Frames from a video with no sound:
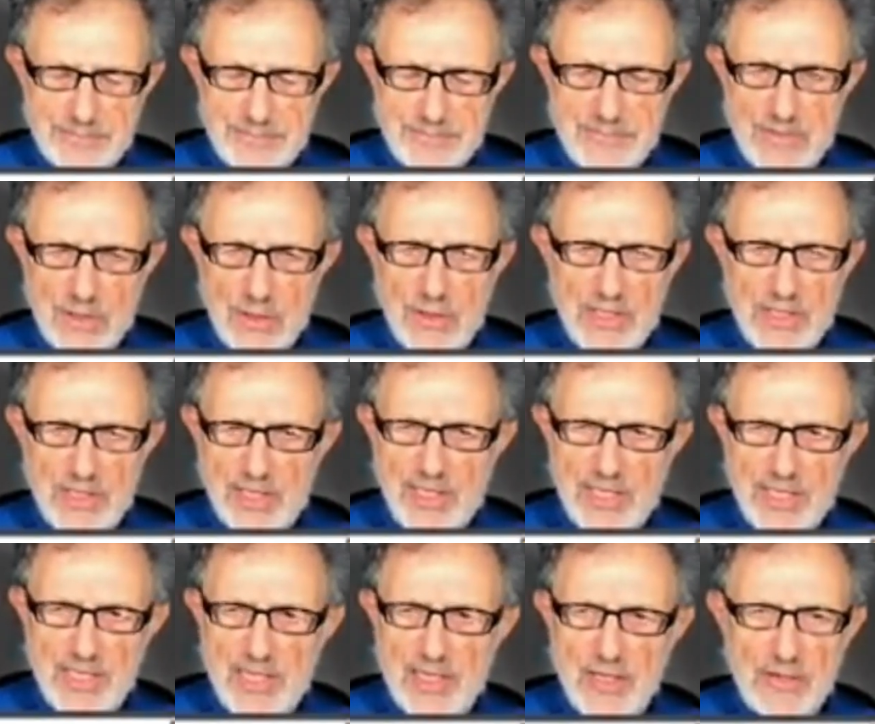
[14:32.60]
You can
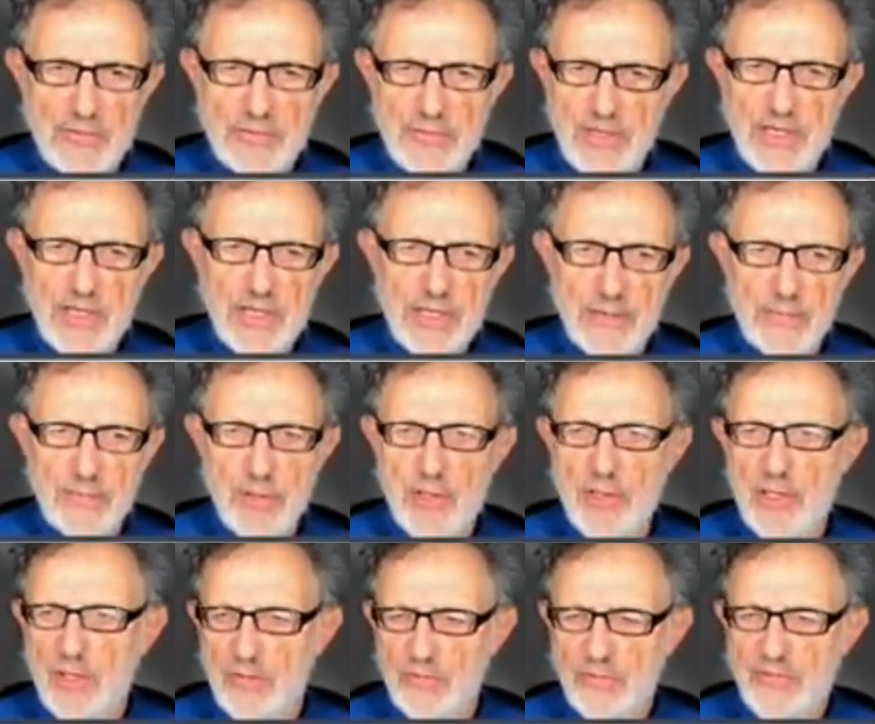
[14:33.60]
declare a
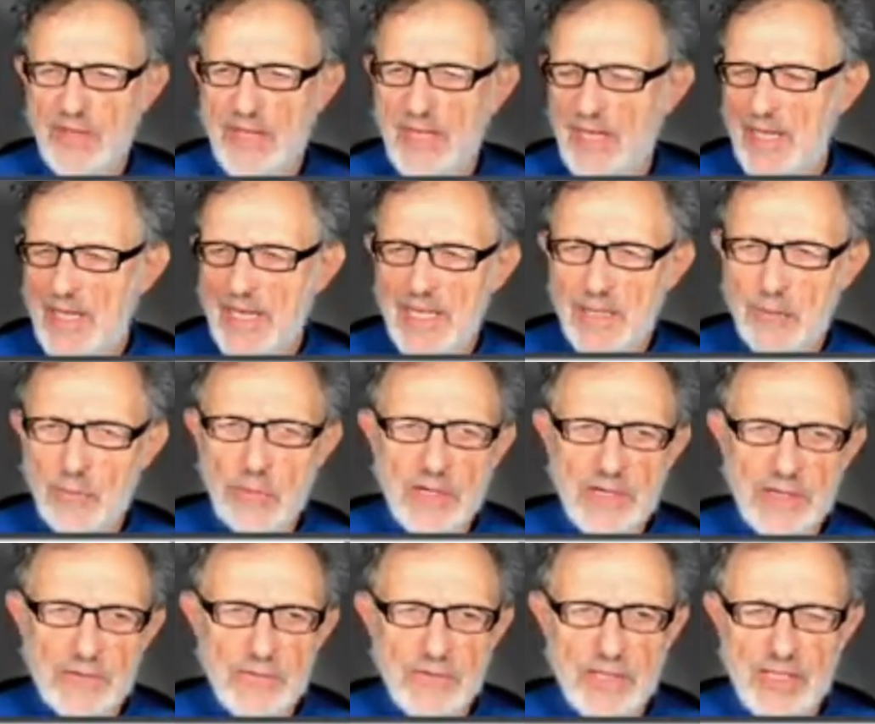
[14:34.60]
variable of any one
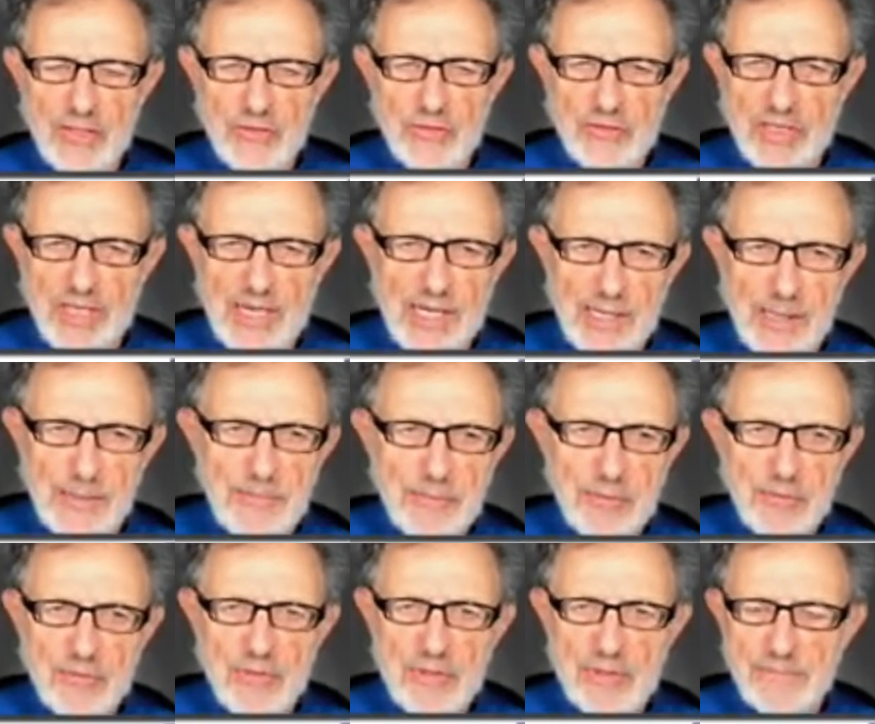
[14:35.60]
of these
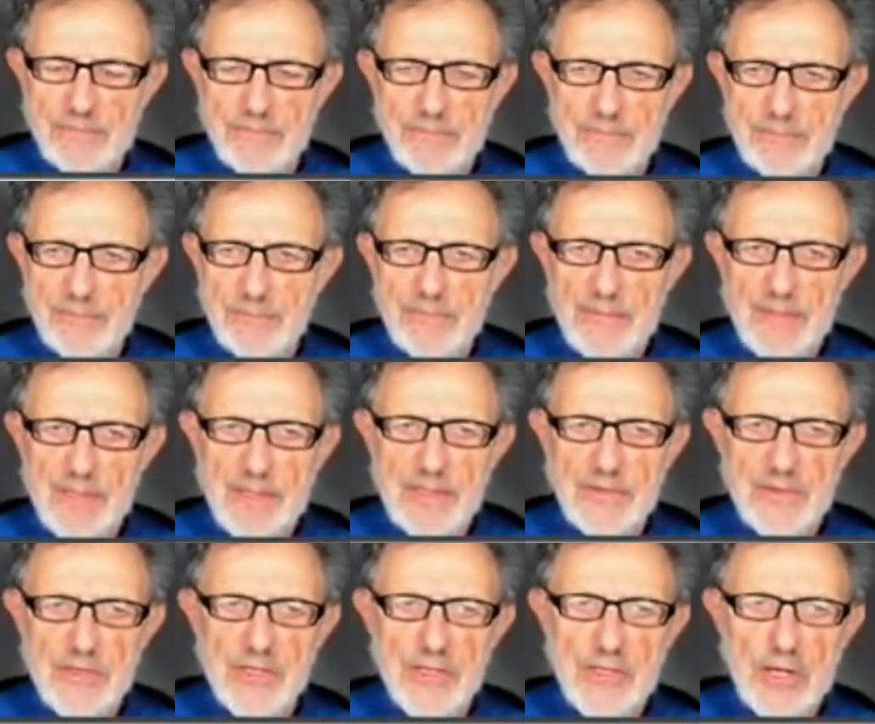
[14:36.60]
types.
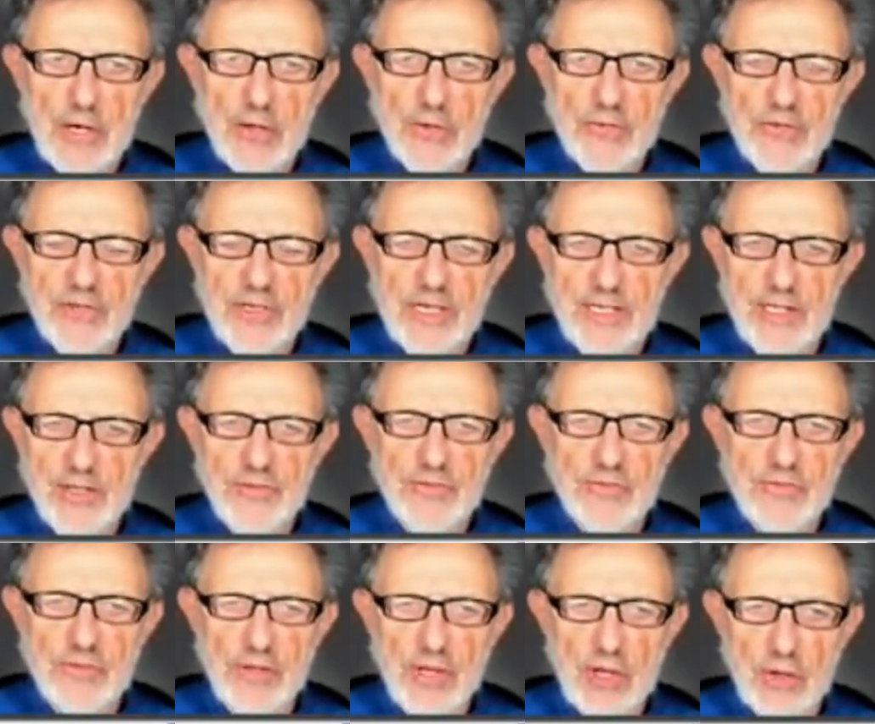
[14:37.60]
The notion is
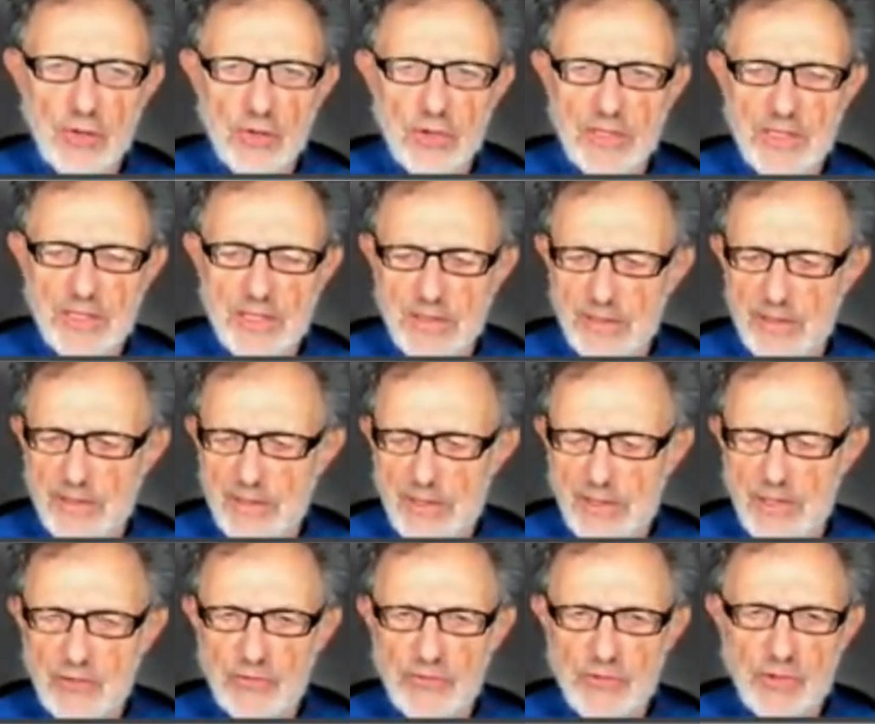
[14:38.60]
float
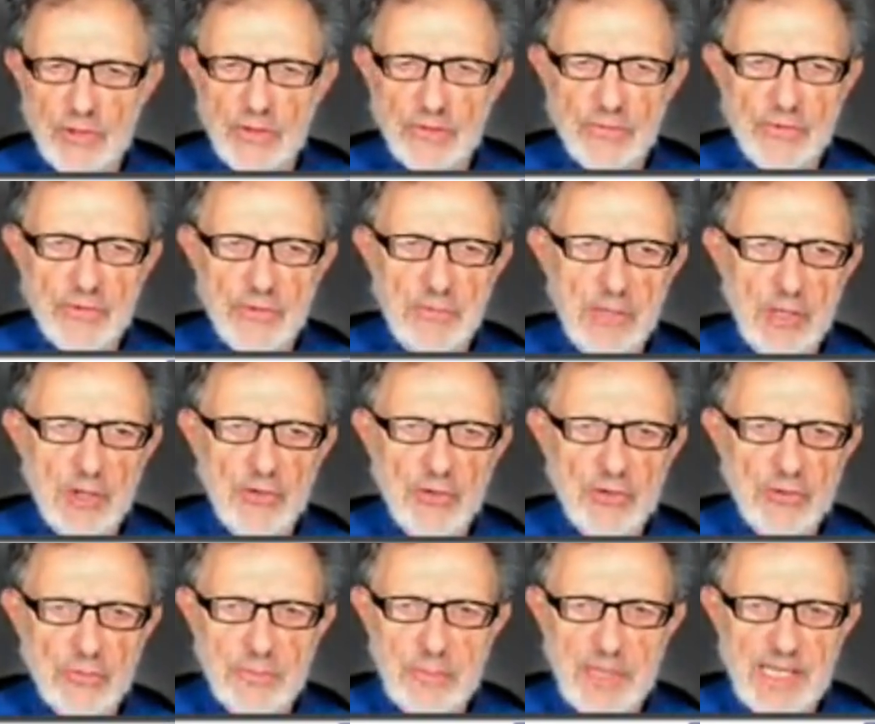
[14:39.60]
conserves the most
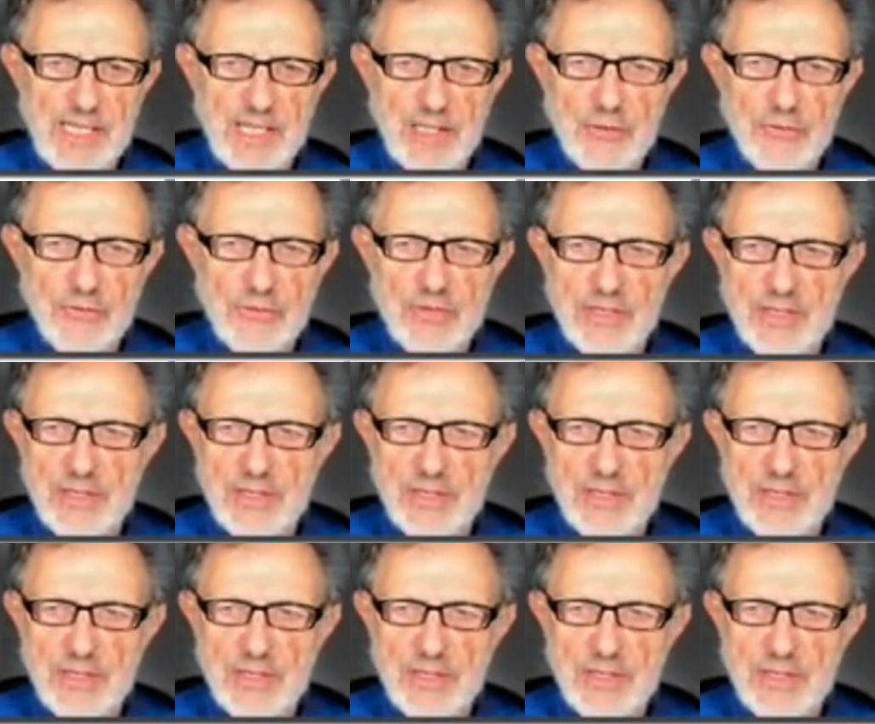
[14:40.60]
space.